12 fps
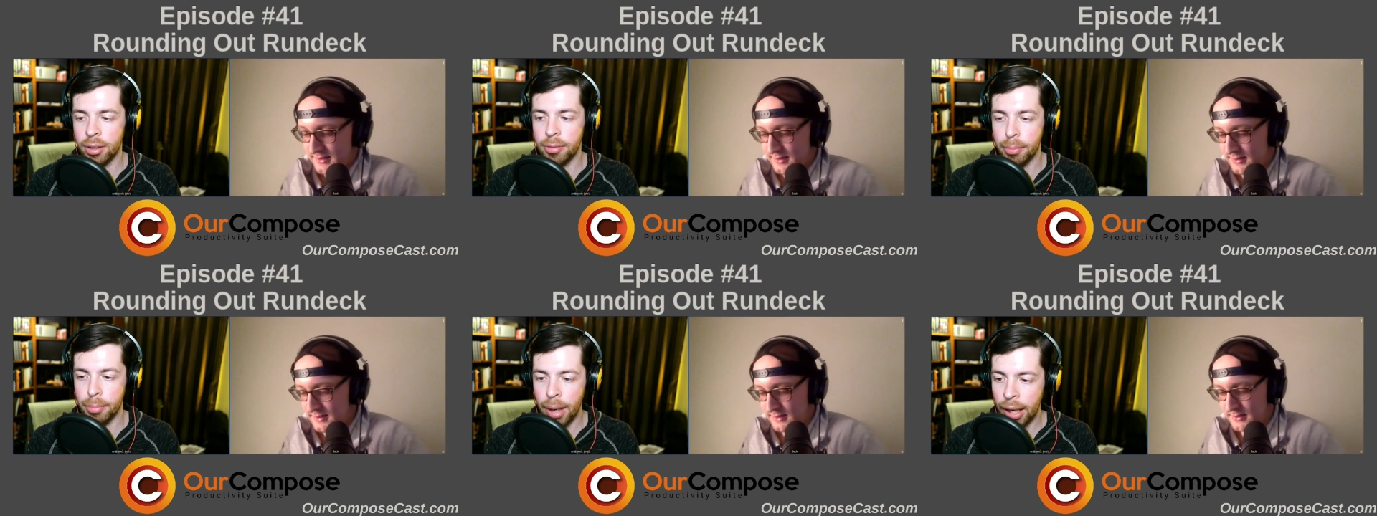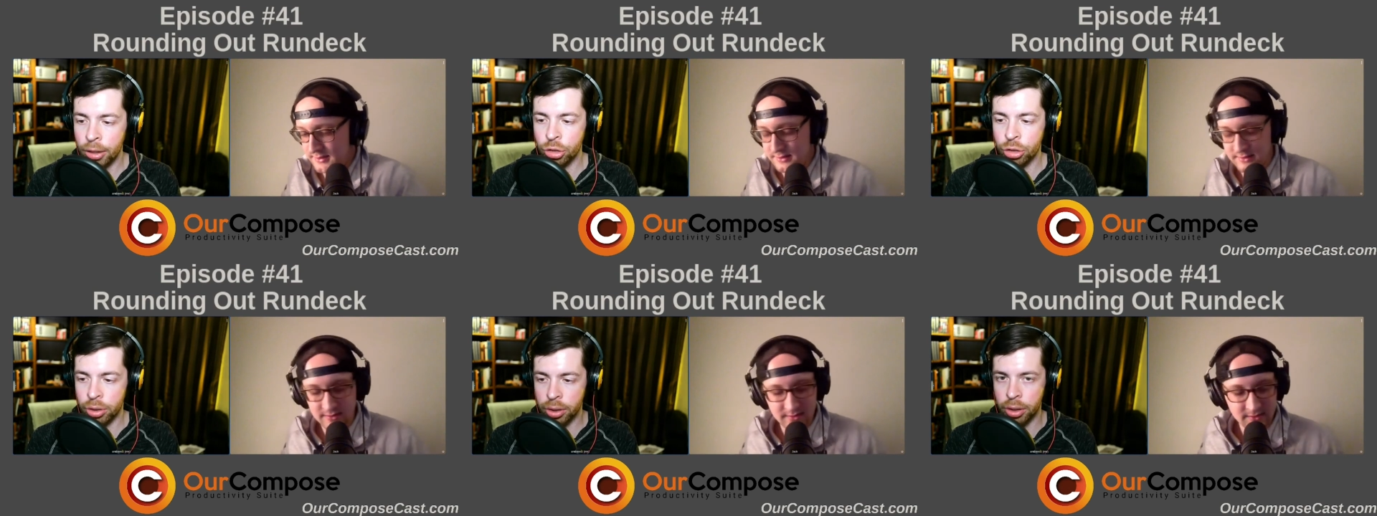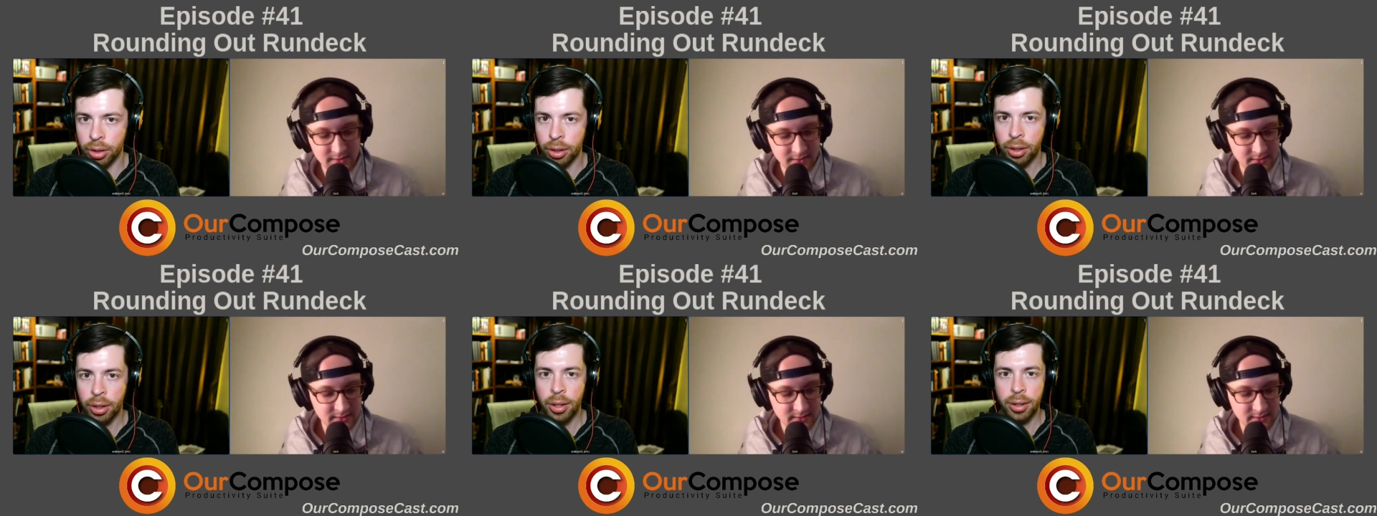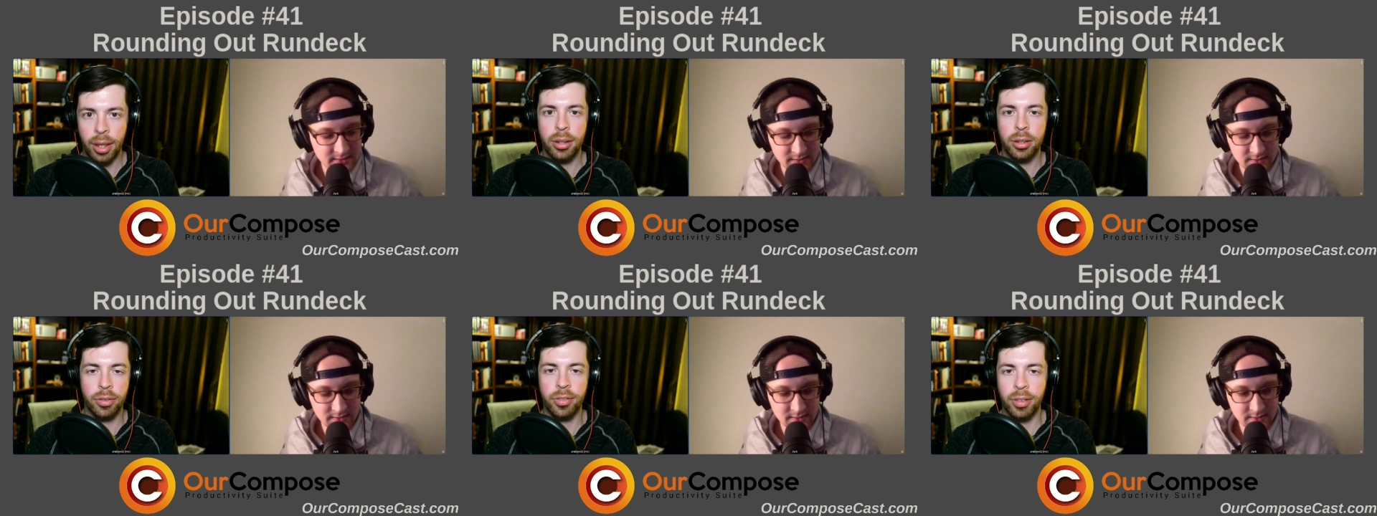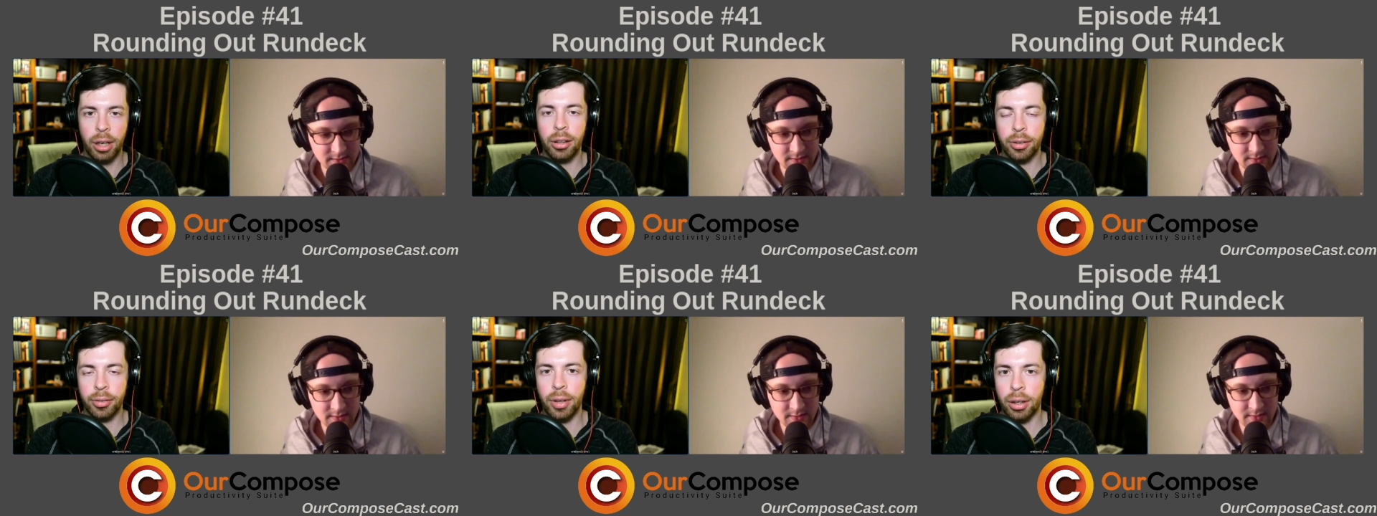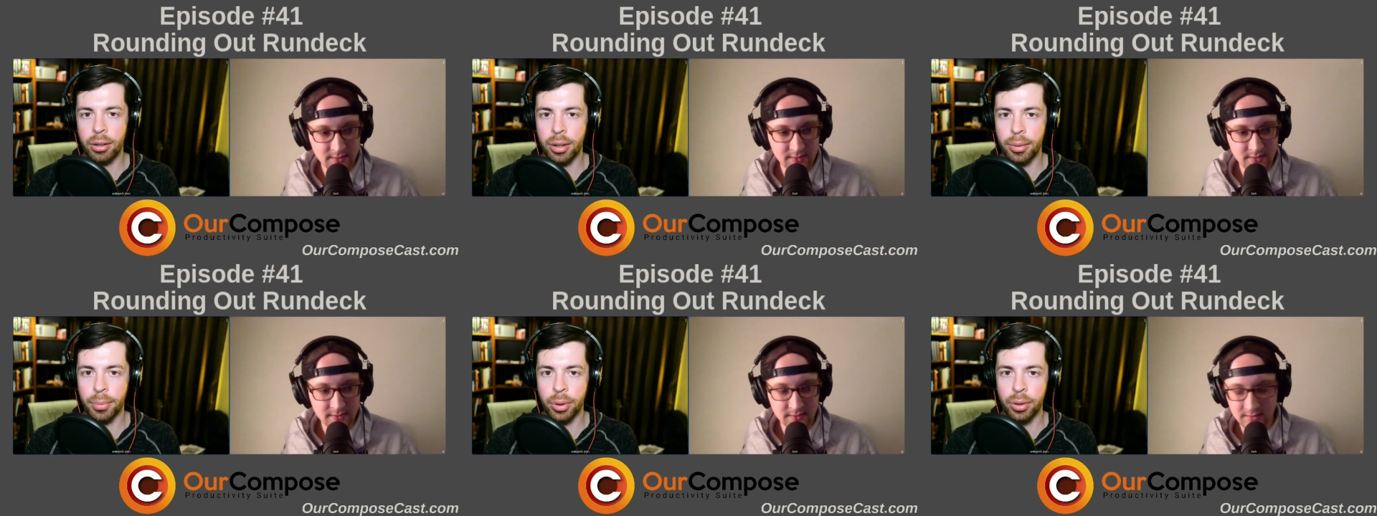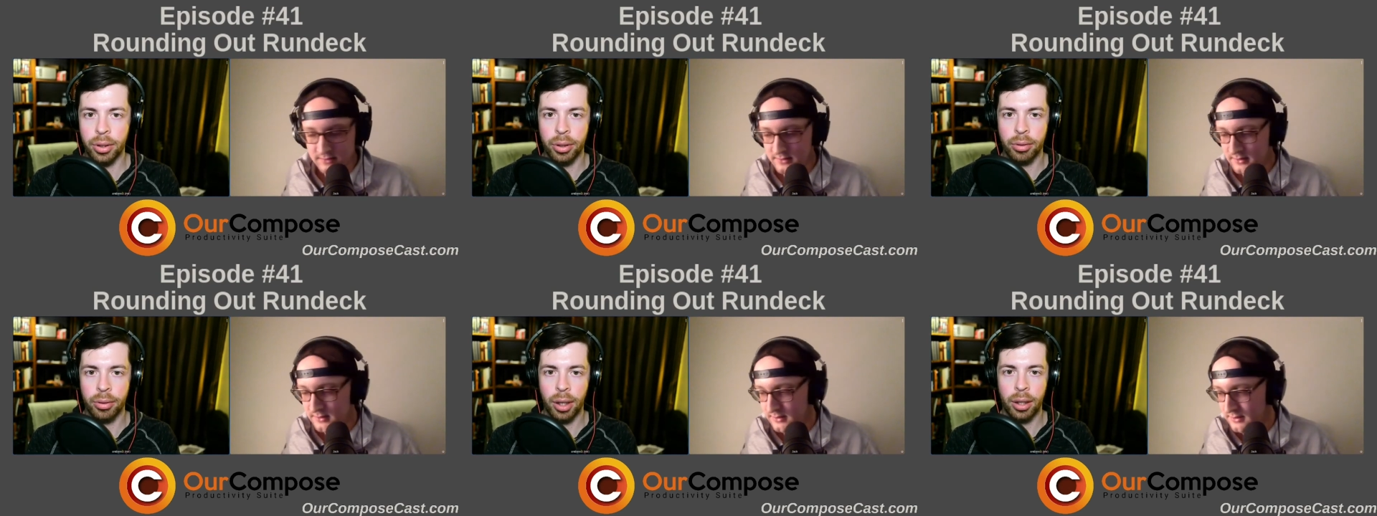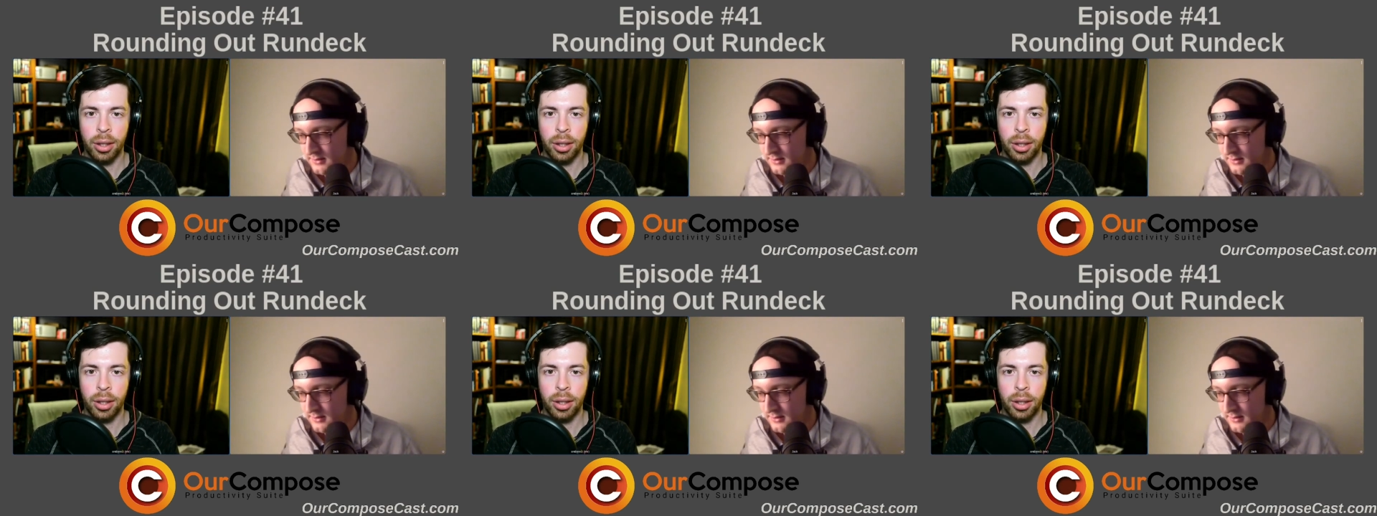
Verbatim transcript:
Speaker 1: modular. That is very very important, right?